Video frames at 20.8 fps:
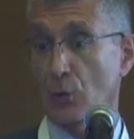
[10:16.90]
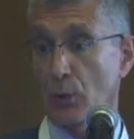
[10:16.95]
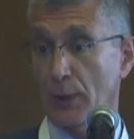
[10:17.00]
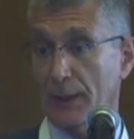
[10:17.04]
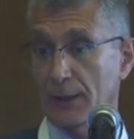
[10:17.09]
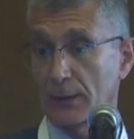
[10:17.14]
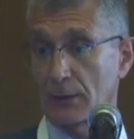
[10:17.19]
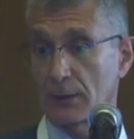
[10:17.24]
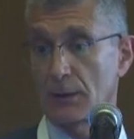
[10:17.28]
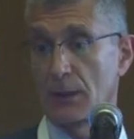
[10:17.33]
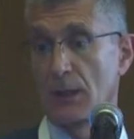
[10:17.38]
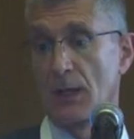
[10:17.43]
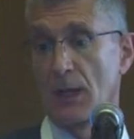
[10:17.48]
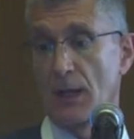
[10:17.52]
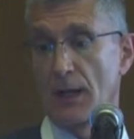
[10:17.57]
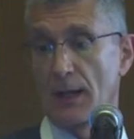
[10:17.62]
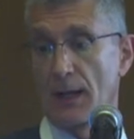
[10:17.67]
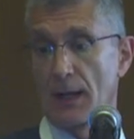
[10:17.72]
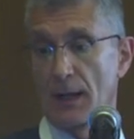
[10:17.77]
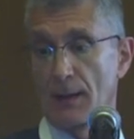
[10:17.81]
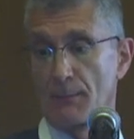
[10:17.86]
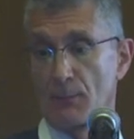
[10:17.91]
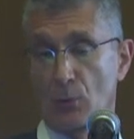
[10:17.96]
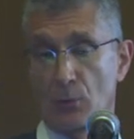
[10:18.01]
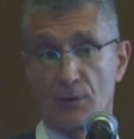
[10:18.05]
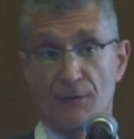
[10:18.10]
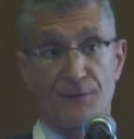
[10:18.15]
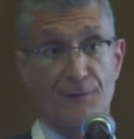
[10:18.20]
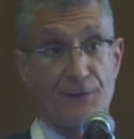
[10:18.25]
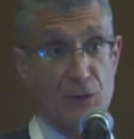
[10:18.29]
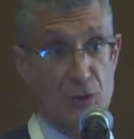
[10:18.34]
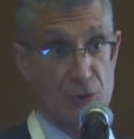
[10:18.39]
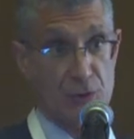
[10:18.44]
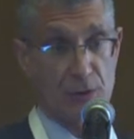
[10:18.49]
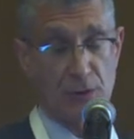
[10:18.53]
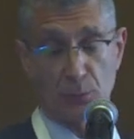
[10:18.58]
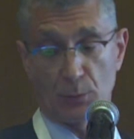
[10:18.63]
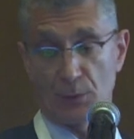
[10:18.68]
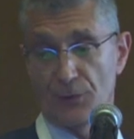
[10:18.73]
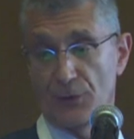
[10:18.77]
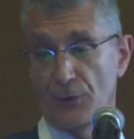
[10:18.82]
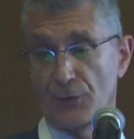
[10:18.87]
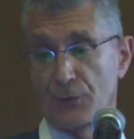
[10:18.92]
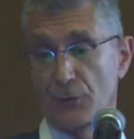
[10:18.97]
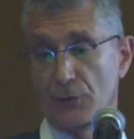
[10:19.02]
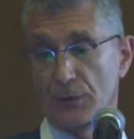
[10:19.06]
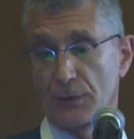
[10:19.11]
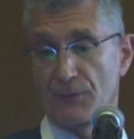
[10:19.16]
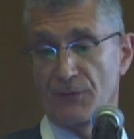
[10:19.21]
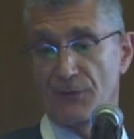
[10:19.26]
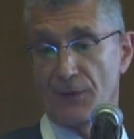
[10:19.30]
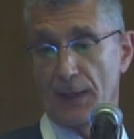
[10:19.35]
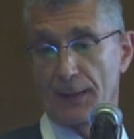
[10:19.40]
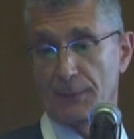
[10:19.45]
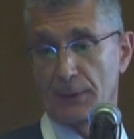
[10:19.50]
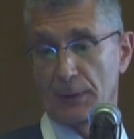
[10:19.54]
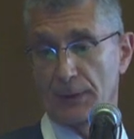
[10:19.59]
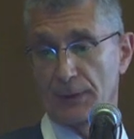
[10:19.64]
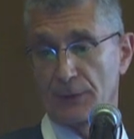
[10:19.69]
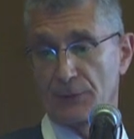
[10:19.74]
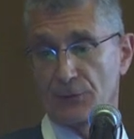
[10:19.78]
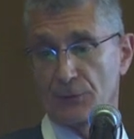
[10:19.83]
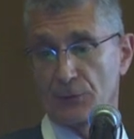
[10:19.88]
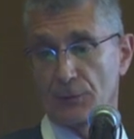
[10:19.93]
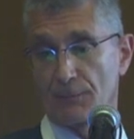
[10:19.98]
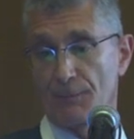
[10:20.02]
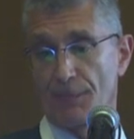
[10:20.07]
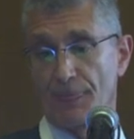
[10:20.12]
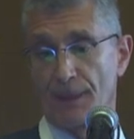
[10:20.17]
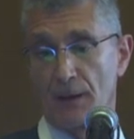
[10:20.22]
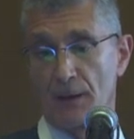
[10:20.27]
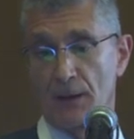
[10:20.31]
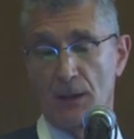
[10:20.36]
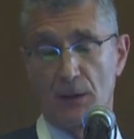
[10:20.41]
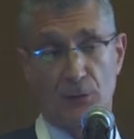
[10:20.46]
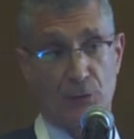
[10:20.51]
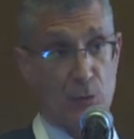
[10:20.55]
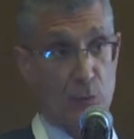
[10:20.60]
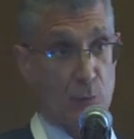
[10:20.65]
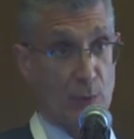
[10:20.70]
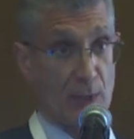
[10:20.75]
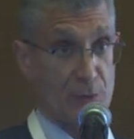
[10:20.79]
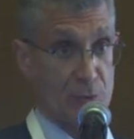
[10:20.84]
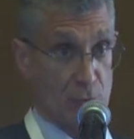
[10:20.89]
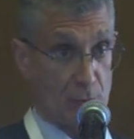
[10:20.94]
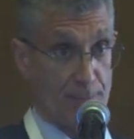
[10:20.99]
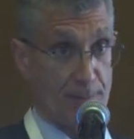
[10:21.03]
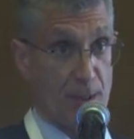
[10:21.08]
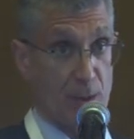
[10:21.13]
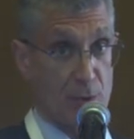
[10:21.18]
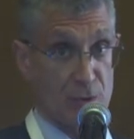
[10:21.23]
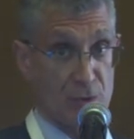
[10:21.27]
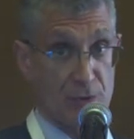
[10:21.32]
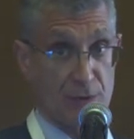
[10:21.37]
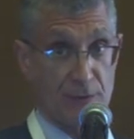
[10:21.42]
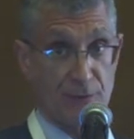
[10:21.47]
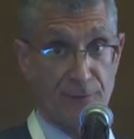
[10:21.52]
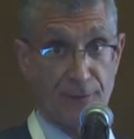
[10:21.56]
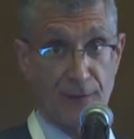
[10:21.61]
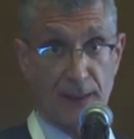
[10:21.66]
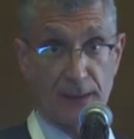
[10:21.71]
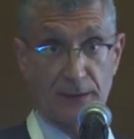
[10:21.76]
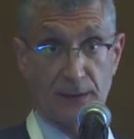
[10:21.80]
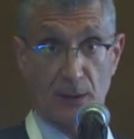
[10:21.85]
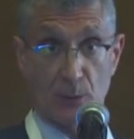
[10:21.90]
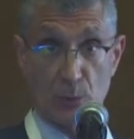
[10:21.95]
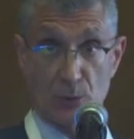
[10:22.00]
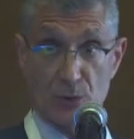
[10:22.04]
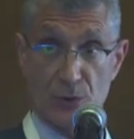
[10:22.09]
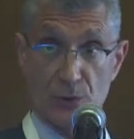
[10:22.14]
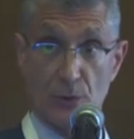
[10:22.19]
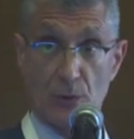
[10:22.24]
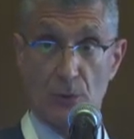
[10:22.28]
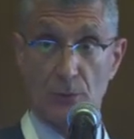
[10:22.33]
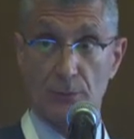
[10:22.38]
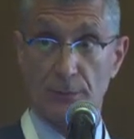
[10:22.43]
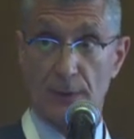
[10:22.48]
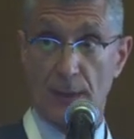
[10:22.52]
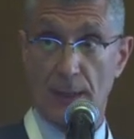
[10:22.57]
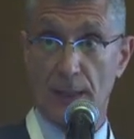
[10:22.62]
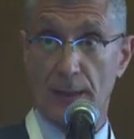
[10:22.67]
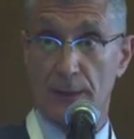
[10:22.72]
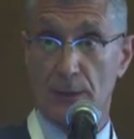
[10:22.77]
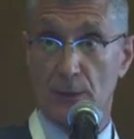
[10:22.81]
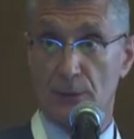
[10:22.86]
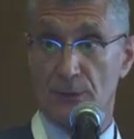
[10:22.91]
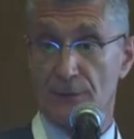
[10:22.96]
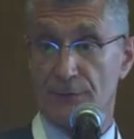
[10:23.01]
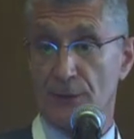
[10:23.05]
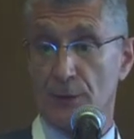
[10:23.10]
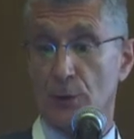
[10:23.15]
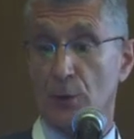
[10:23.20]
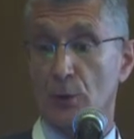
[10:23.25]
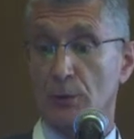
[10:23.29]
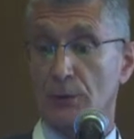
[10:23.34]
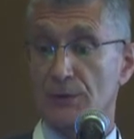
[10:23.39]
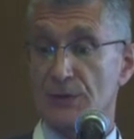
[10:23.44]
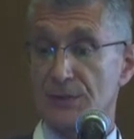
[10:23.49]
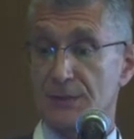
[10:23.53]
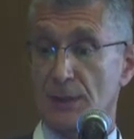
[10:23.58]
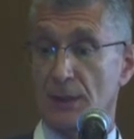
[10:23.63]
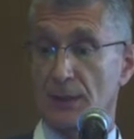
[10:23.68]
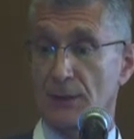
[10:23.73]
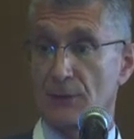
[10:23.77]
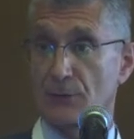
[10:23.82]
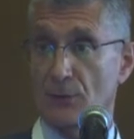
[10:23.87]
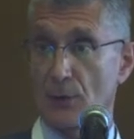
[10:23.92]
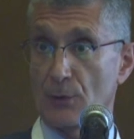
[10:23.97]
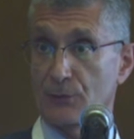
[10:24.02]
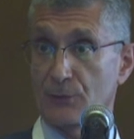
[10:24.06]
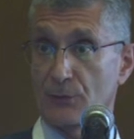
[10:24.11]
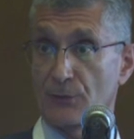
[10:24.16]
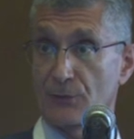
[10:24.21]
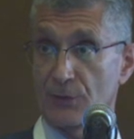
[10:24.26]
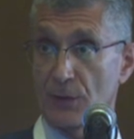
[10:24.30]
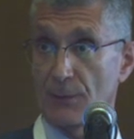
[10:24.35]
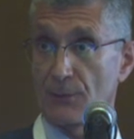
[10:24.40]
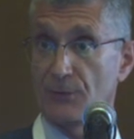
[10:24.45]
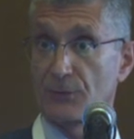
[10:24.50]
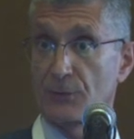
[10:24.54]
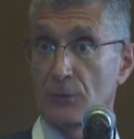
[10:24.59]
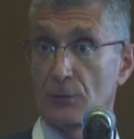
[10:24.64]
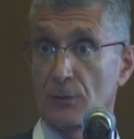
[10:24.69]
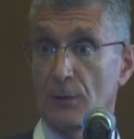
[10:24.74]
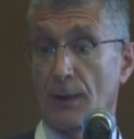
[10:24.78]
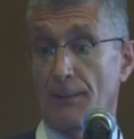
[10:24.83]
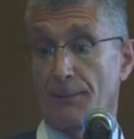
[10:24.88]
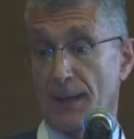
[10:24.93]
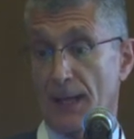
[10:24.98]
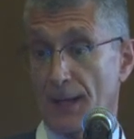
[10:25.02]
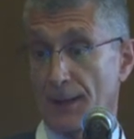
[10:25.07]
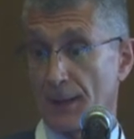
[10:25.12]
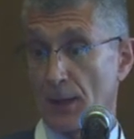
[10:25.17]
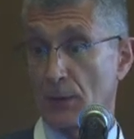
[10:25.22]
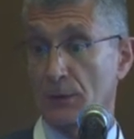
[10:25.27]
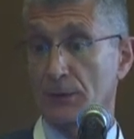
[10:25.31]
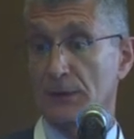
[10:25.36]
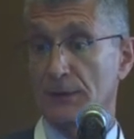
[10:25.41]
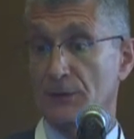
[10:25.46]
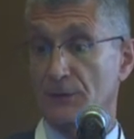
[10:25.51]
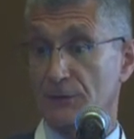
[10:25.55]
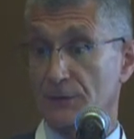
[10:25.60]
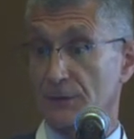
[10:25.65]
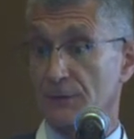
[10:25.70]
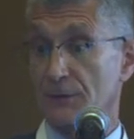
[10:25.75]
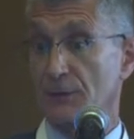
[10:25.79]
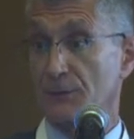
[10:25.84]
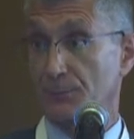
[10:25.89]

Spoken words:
quicker, more efficient with the fluid and fiber laser. The rect repulsion effect that was shown in the early studies also seems to pan out, at least in these